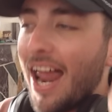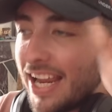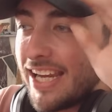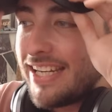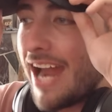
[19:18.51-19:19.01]
And I
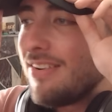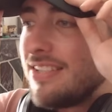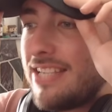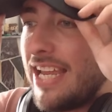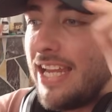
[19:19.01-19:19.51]
can
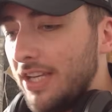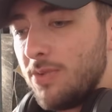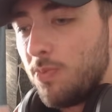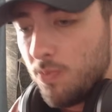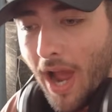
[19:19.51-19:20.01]
guarantee
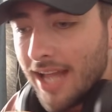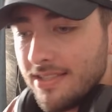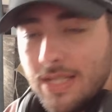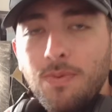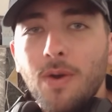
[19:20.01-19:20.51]
these
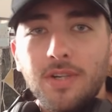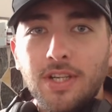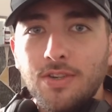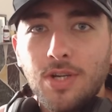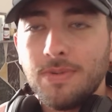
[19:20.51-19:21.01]
anti-woke
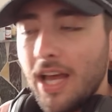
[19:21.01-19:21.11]
YouTubers,